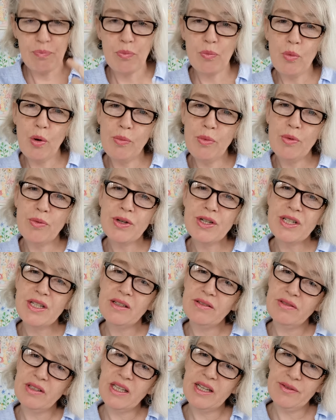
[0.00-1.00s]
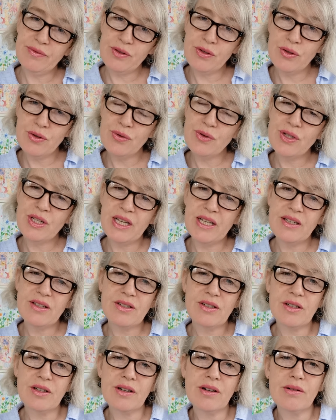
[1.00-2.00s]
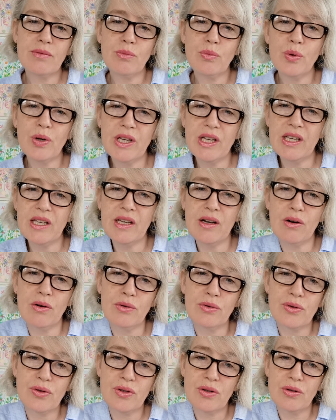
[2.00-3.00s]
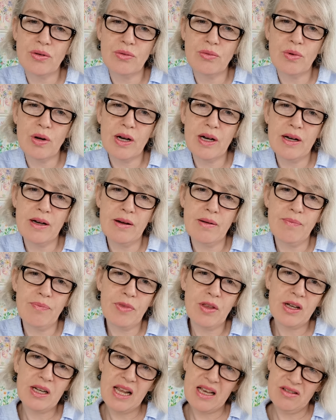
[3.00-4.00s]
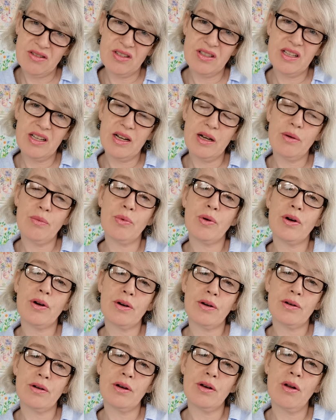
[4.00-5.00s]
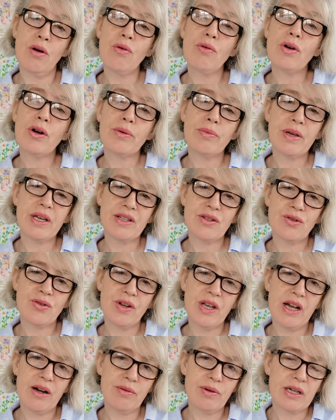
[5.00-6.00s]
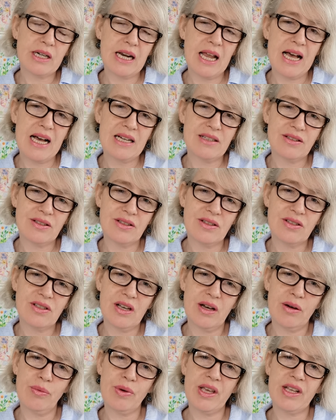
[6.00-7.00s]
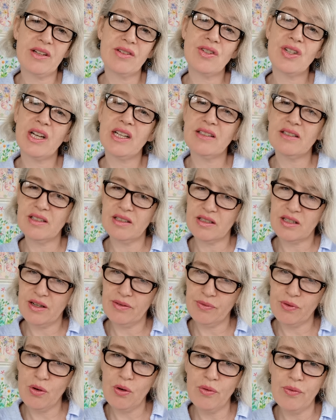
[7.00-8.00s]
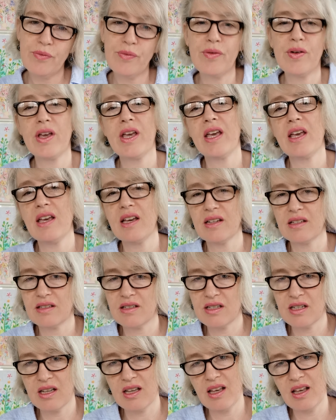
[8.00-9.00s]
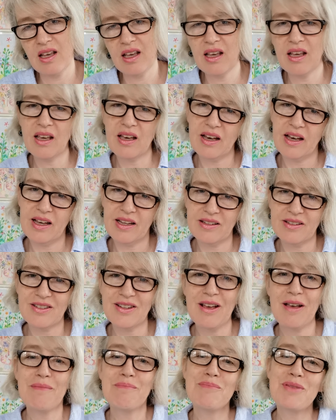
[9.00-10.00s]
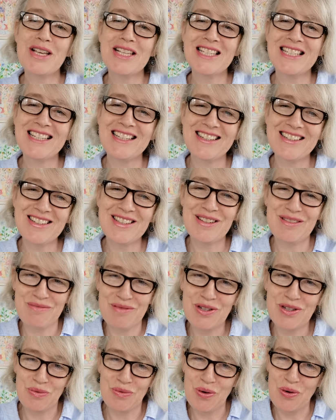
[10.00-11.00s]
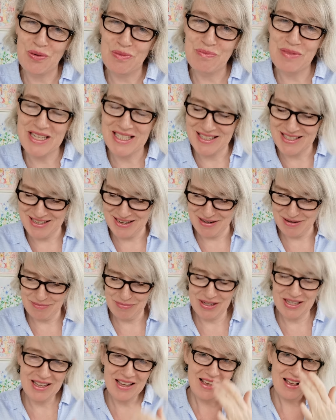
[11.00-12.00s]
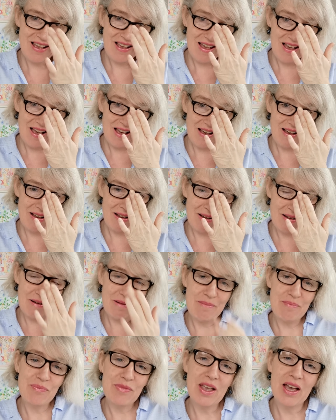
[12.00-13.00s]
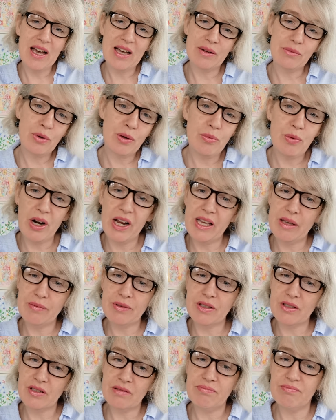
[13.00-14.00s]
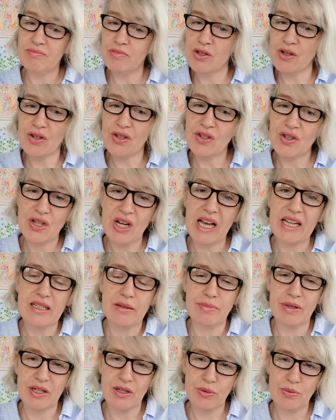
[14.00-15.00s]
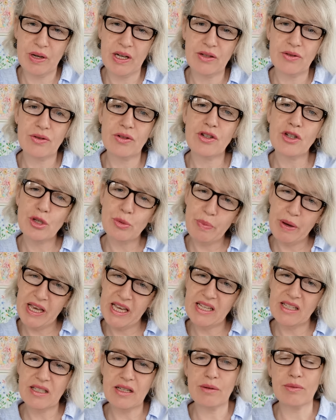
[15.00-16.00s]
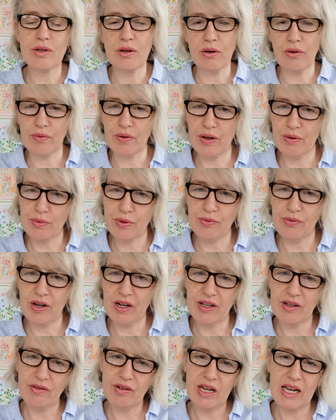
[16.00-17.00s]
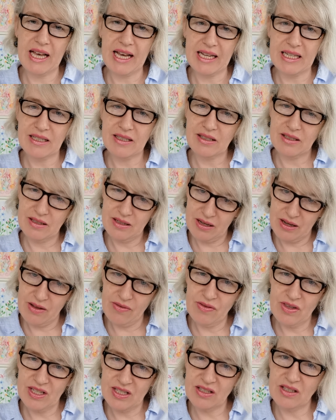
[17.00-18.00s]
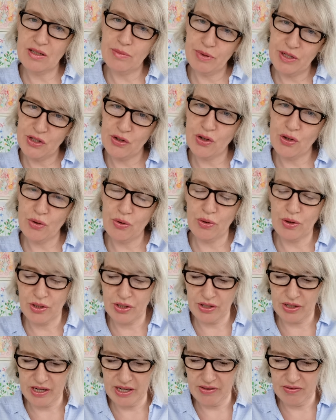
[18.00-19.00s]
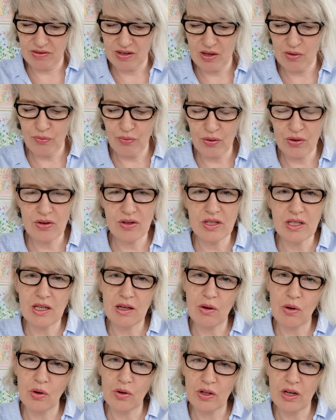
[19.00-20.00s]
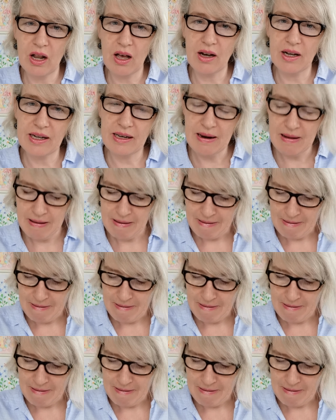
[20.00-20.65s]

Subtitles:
When we were still in the F2 Centre, we also, the classes there were longer. We had 3-hour classes, and we had a chance to have coffee and tea and biscuits, we all miss terribly. And we were able to just chat a bit as well. So the space there was lovely. It was very relaxed. This is a bit shorter and different online.